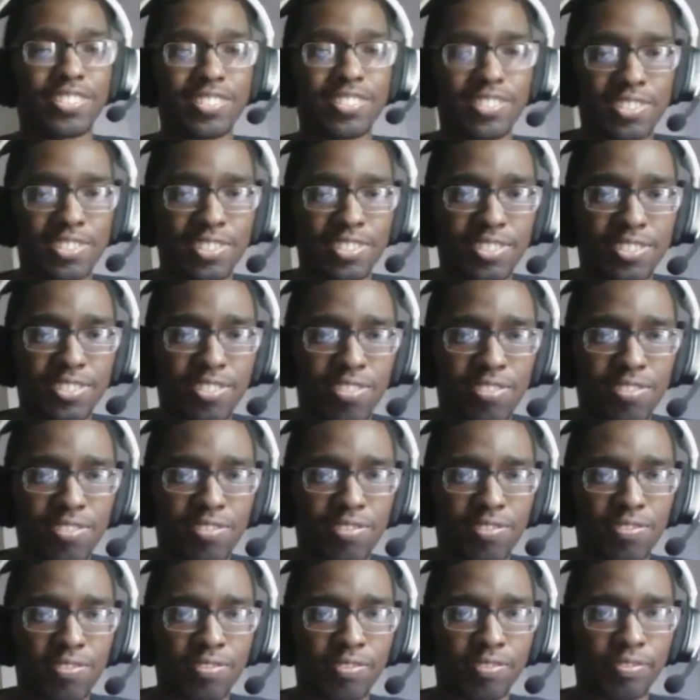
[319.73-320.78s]
Hey,
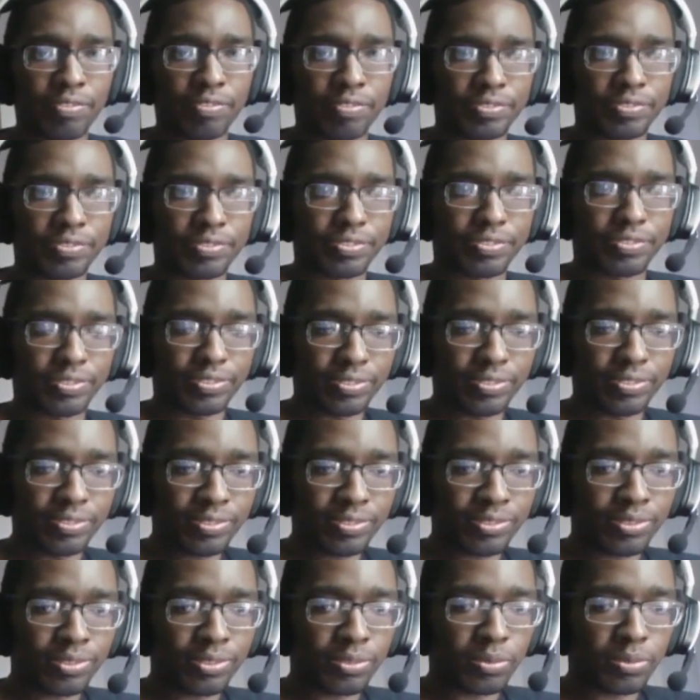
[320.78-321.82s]
Abu.
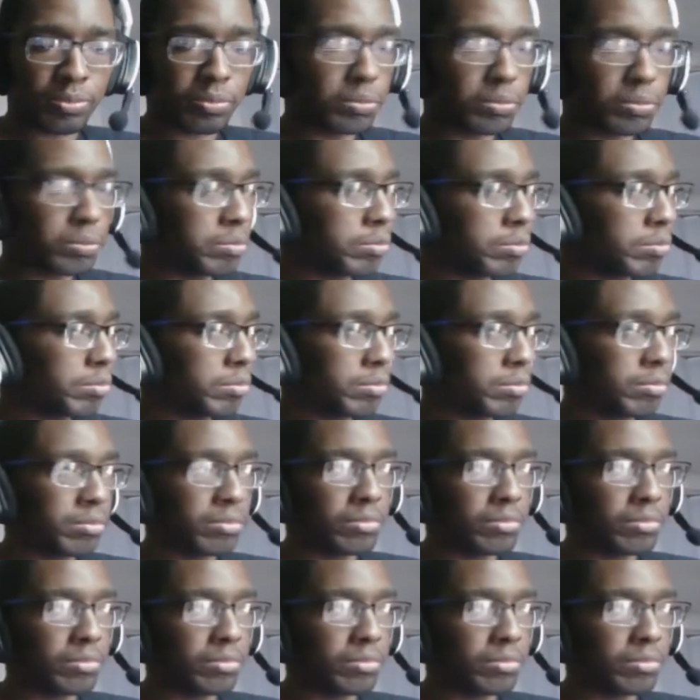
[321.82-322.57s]
Wait a second.